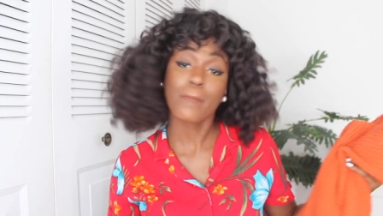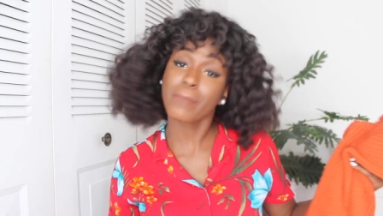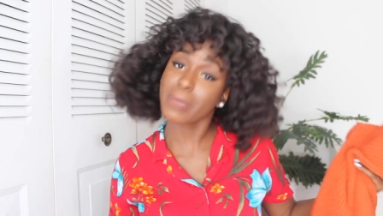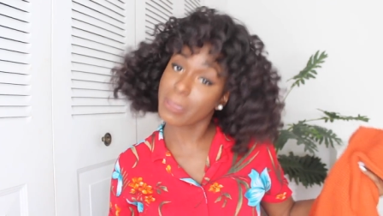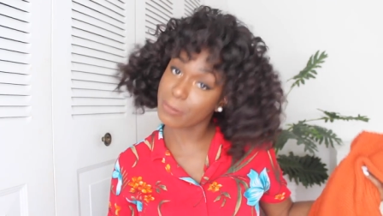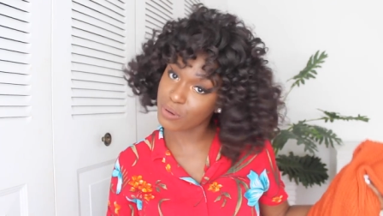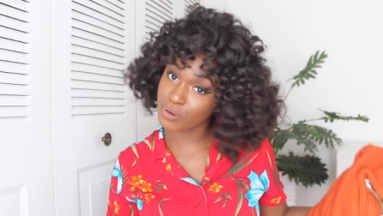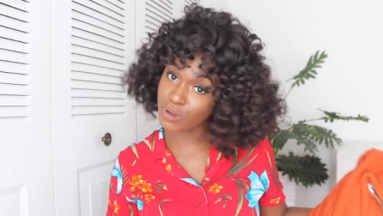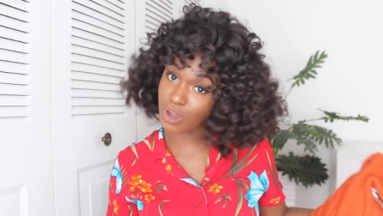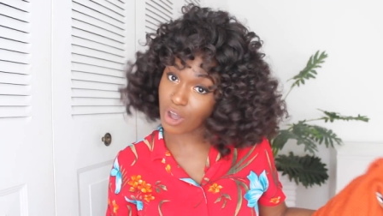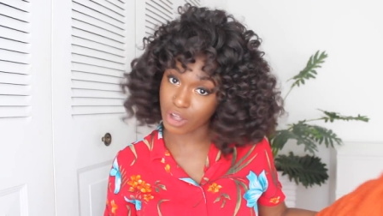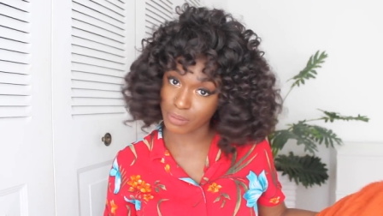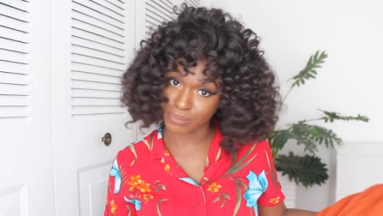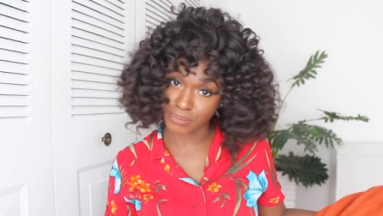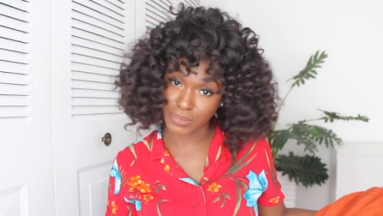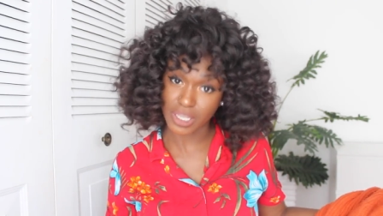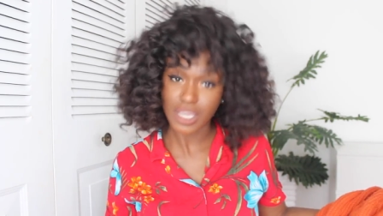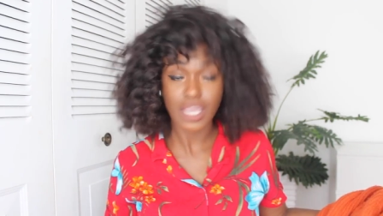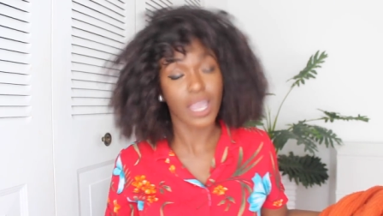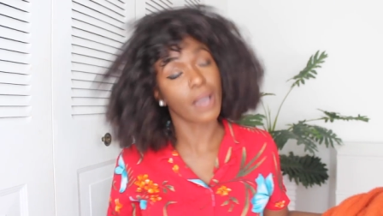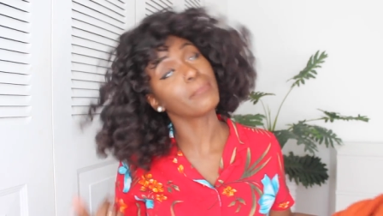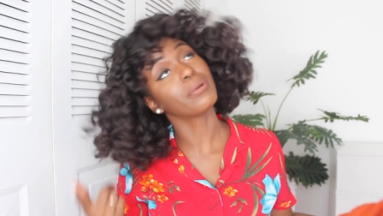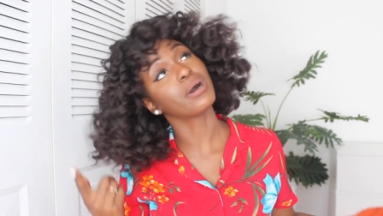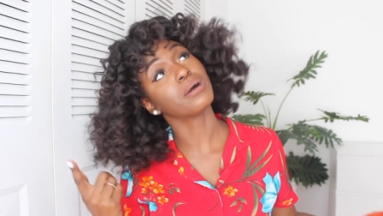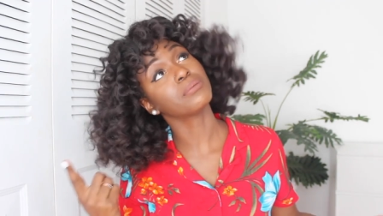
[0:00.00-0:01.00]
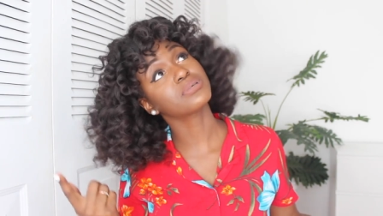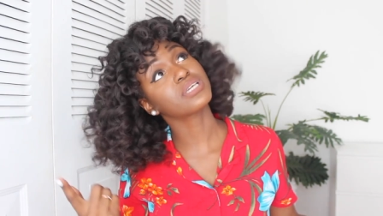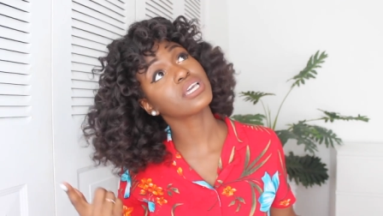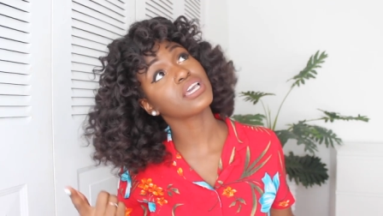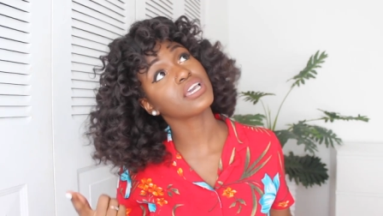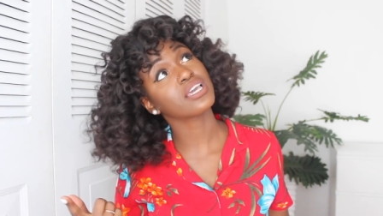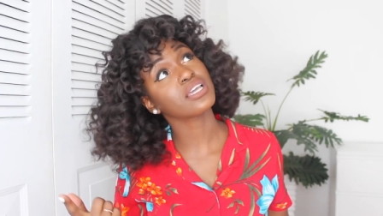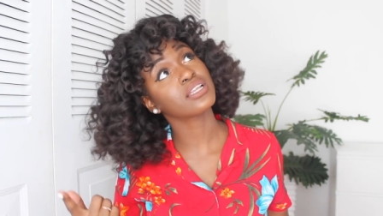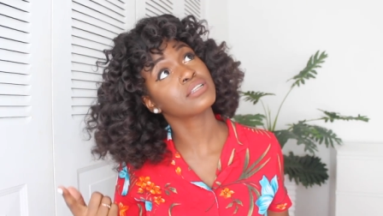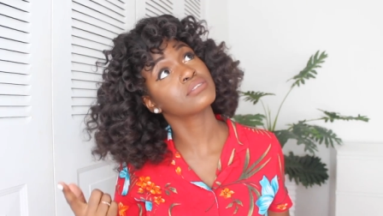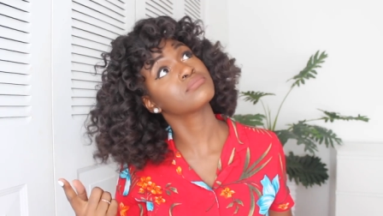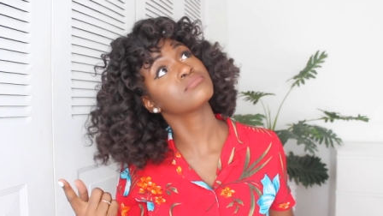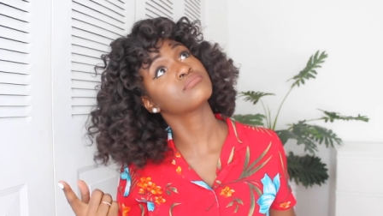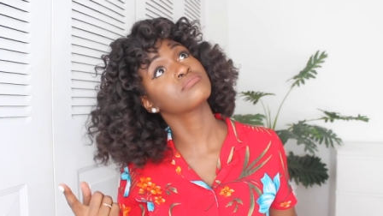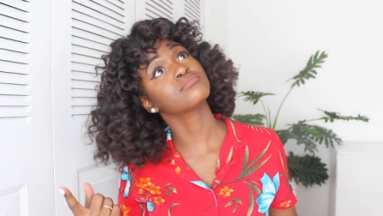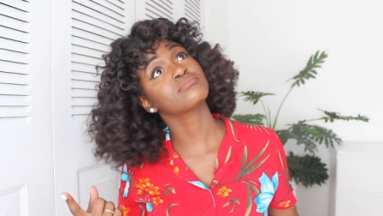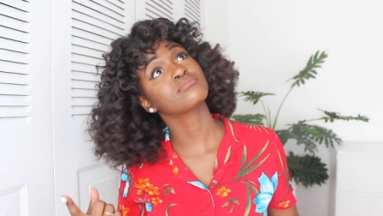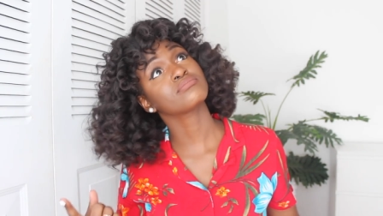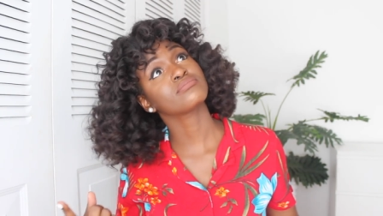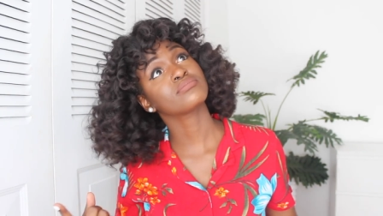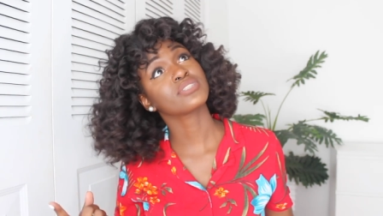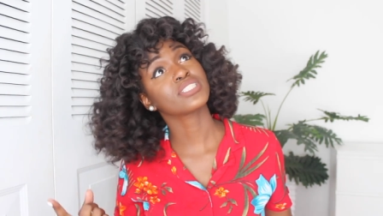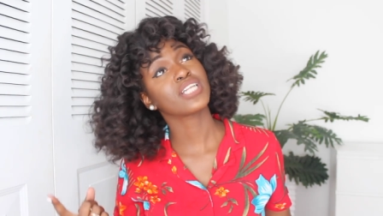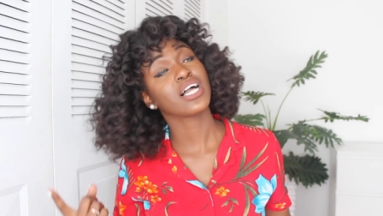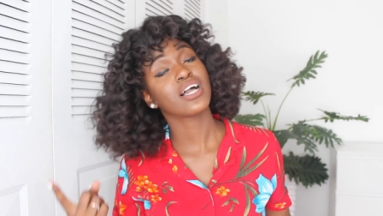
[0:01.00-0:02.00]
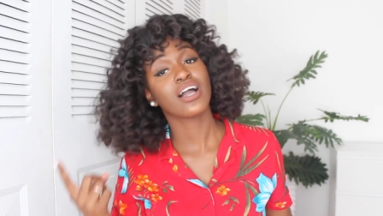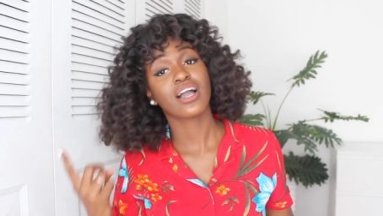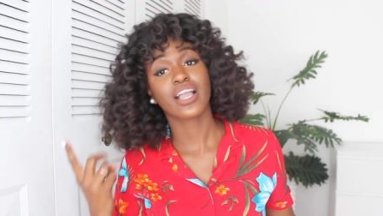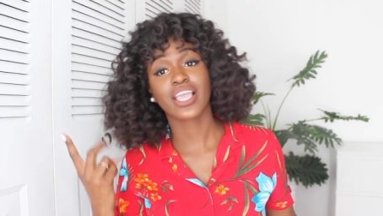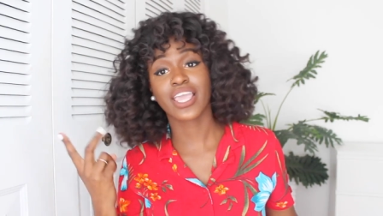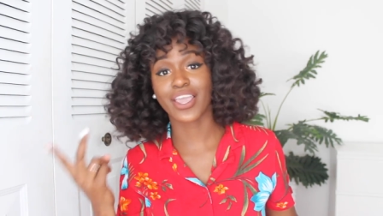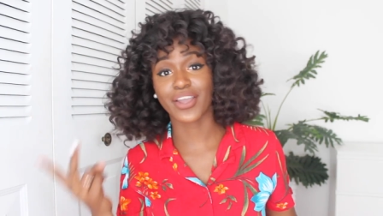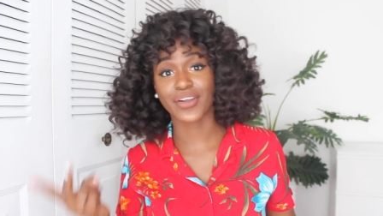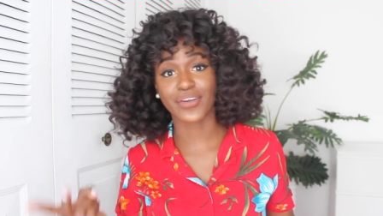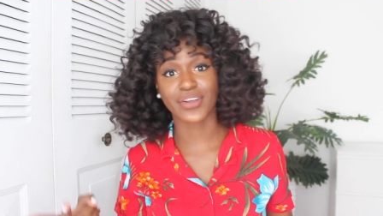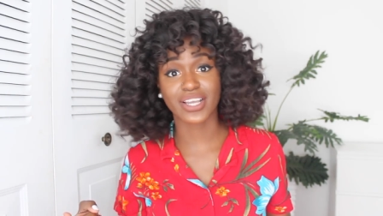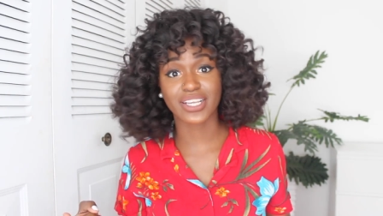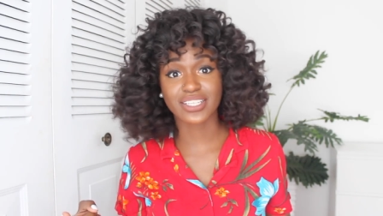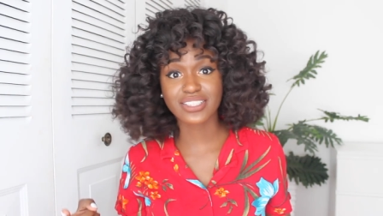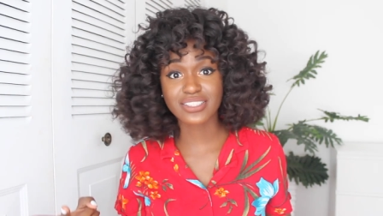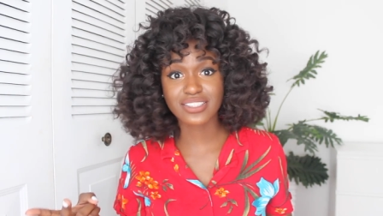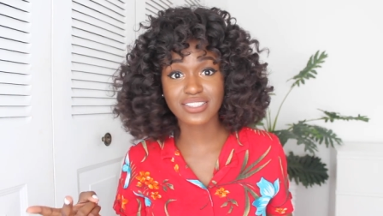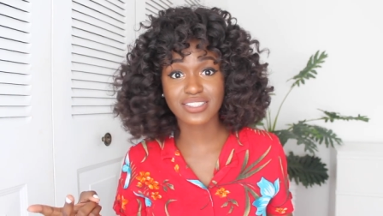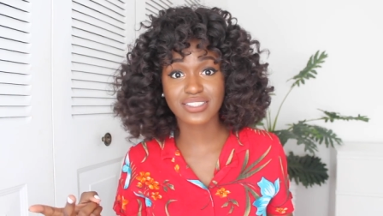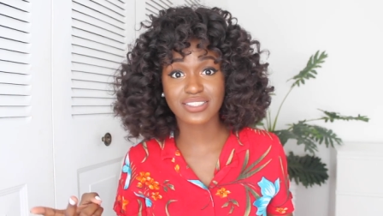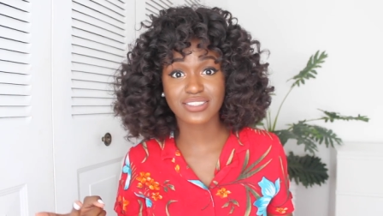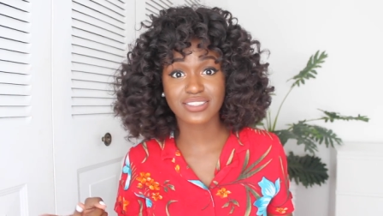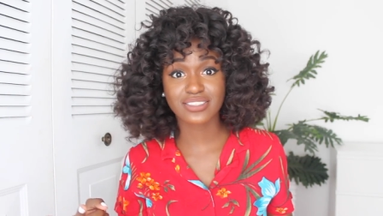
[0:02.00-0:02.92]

people called me a pumpkin, carrot.